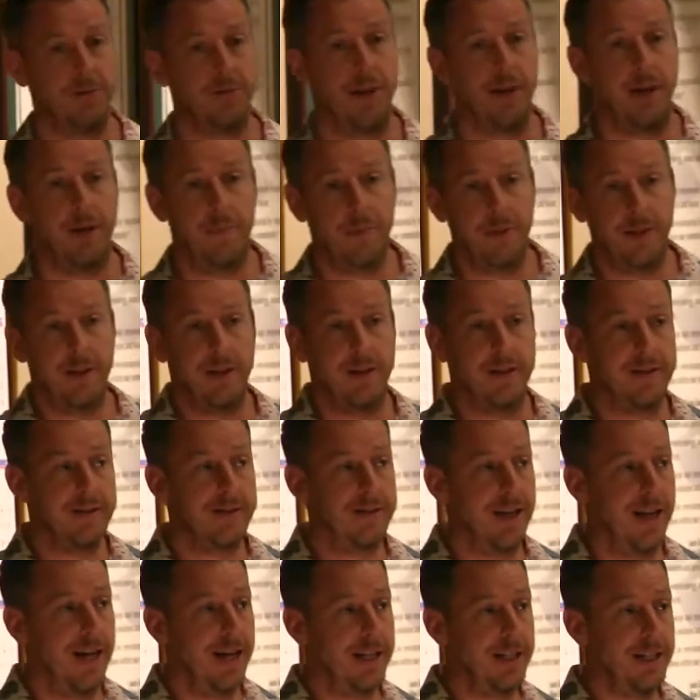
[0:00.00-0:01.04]
straight up into the
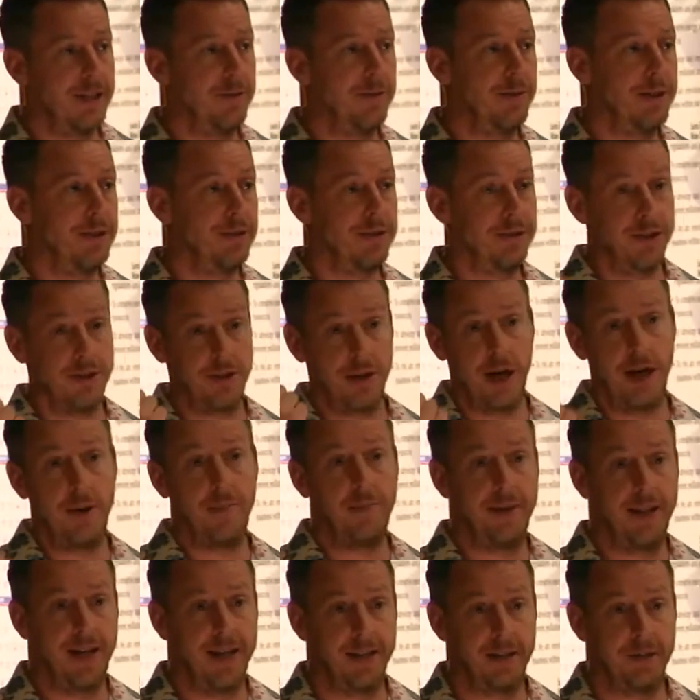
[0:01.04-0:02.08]
sky, you'd reach the top
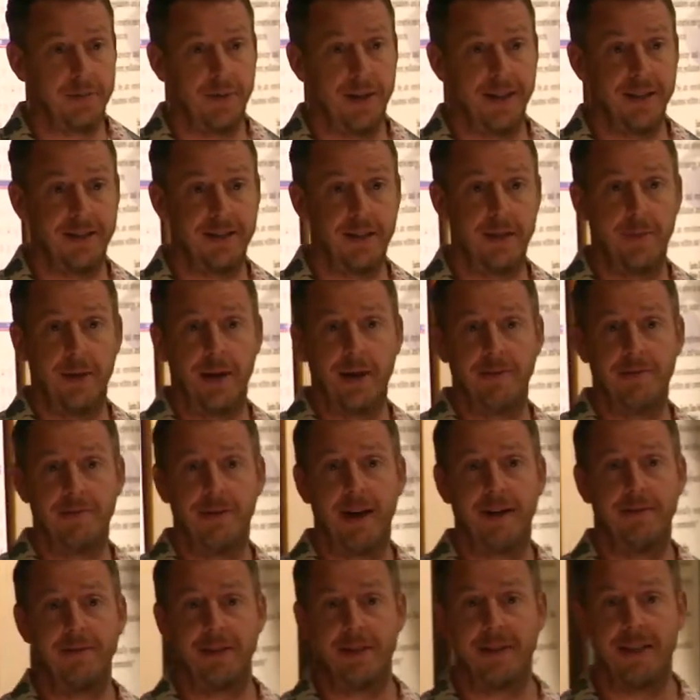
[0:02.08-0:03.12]
of that space in about
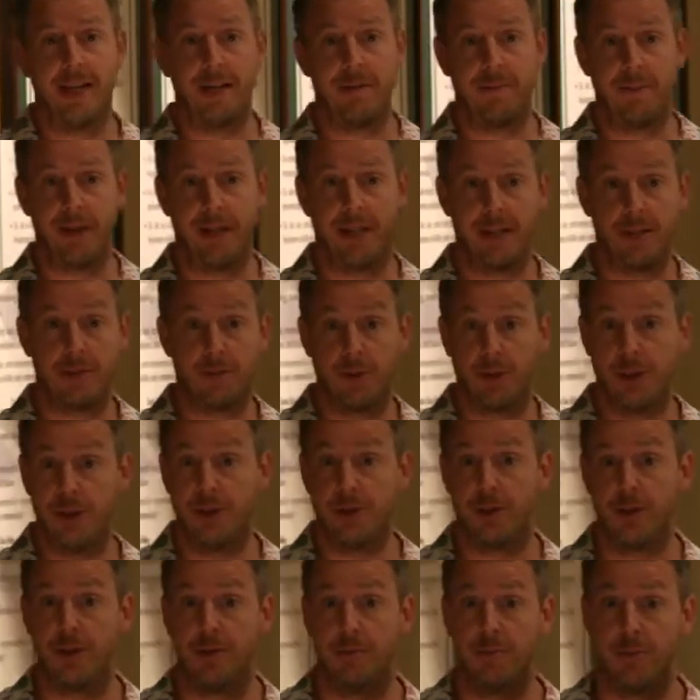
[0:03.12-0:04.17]
five to ten minutes where
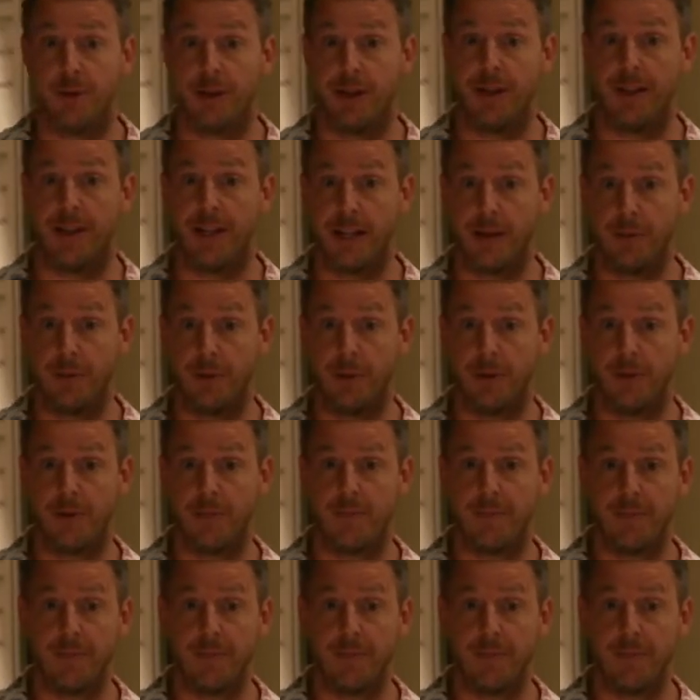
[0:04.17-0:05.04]
you couldn't breathe anymore.